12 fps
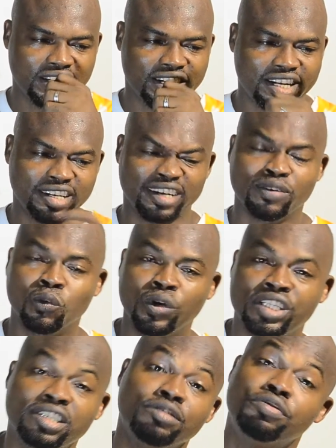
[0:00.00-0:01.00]
rather than
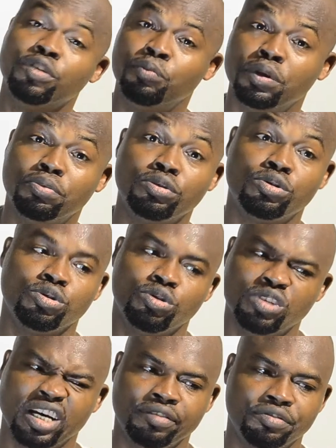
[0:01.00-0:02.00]
waiting for people to
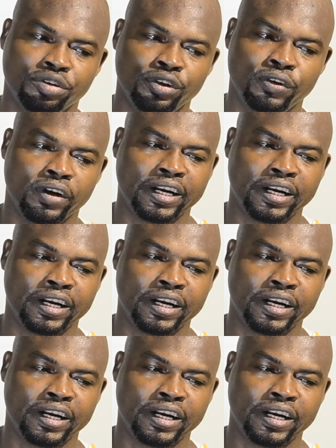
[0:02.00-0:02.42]
do that for you.